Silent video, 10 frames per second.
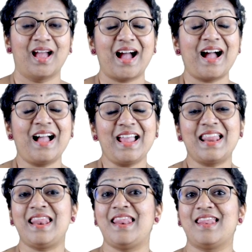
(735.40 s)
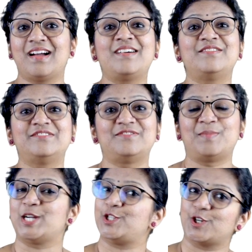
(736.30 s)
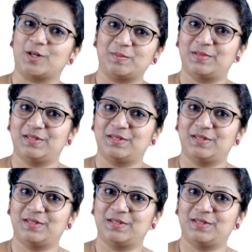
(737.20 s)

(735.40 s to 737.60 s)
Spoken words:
I love my job.